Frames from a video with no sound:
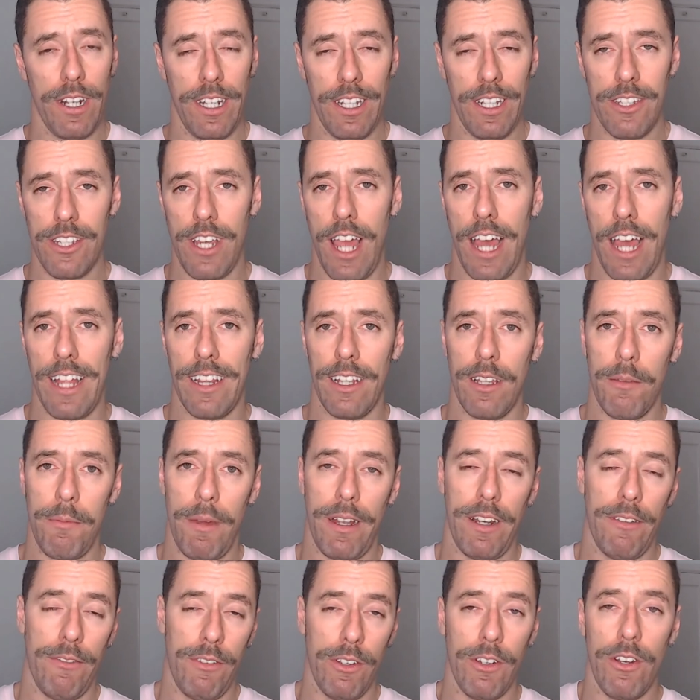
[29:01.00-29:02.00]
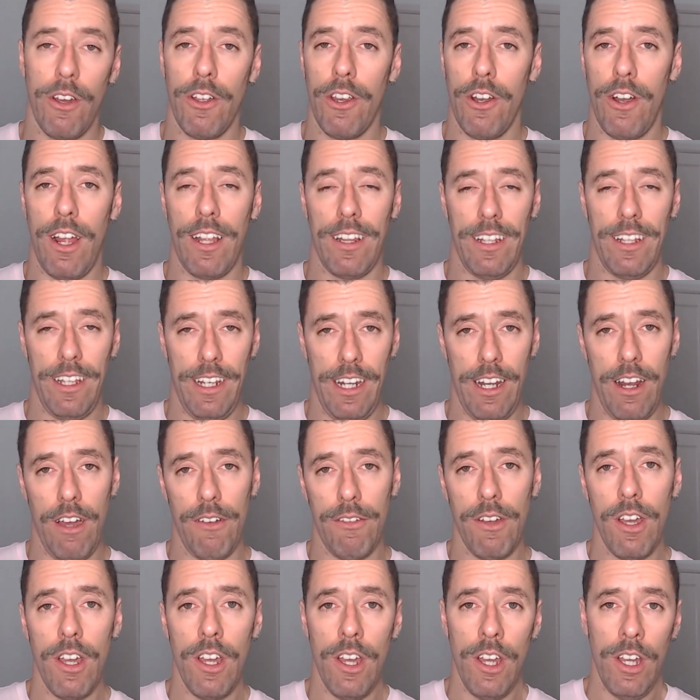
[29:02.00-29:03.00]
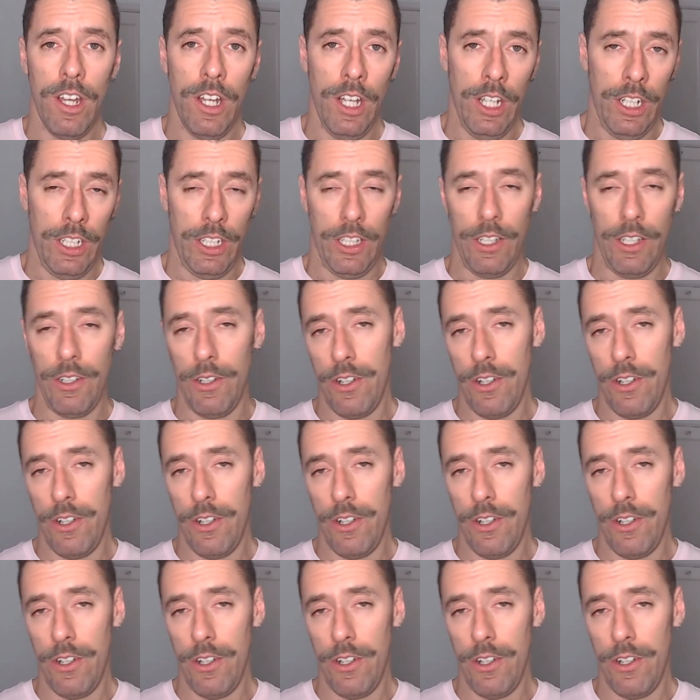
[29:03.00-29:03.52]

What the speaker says: athlete, but if you know your athlete, you